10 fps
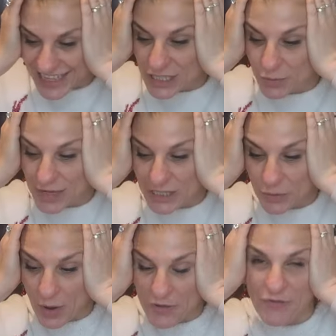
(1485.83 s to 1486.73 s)

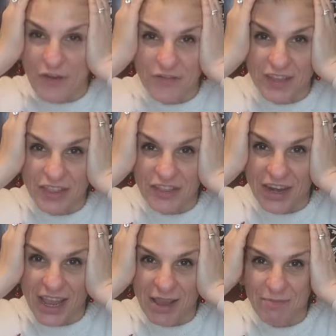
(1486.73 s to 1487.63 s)

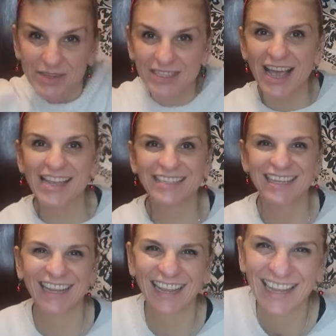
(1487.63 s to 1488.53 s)
21:53
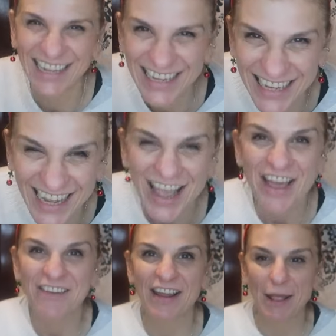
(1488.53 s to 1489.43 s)
precisely.
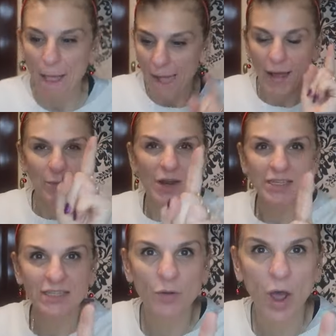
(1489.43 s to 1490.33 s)
Right, I'm going to
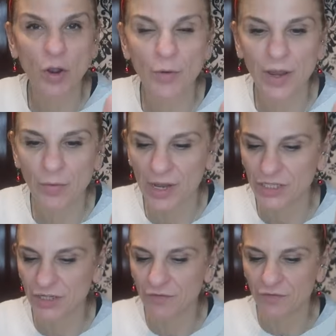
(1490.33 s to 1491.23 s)
answer a quick
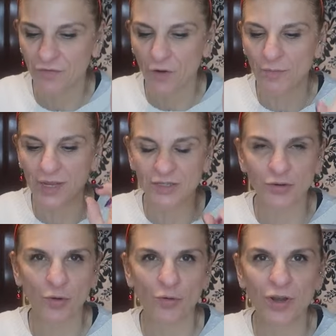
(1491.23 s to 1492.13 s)
question from It's
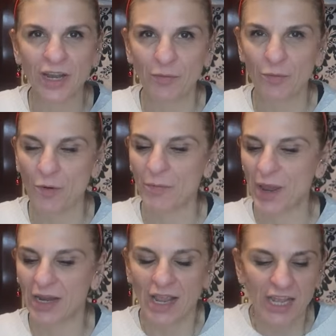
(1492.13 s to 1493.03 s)
Only
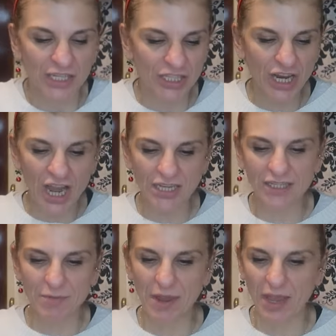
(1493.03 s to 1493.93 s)
Warpaint. She
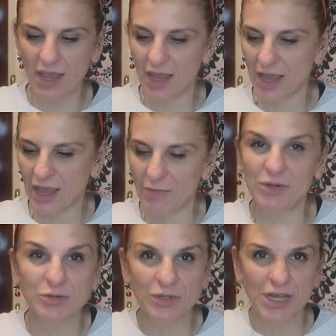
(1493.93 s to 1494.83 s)
asked me, when
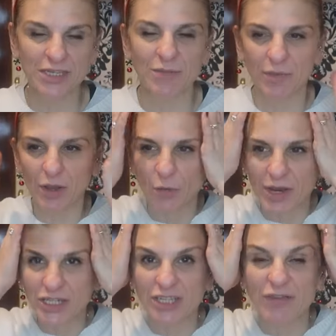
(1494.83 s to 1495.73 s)
she was asking me
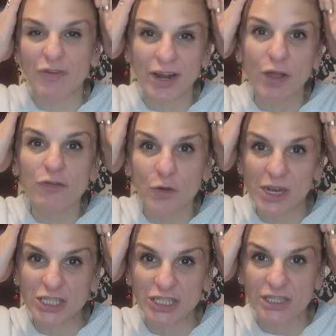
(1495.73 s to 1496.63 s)
questions, I've run out of
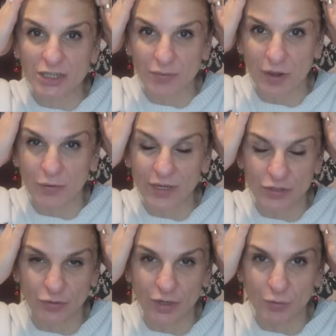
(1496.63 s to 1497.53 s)
questions as well. It's
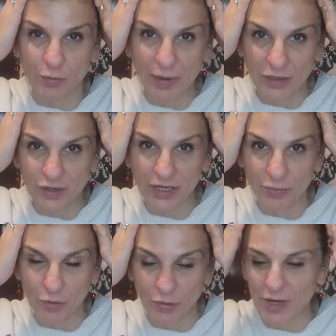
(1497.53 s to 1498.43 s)
Only Warpaint, so I need
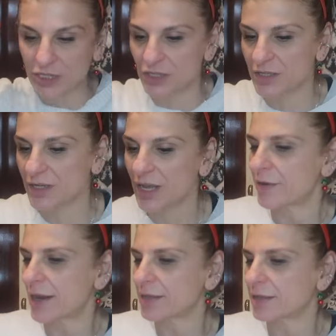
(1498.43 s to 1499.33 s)
more questions.
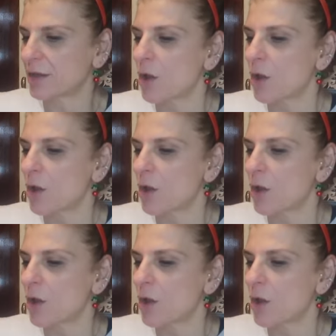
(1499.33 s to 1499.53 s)
Right.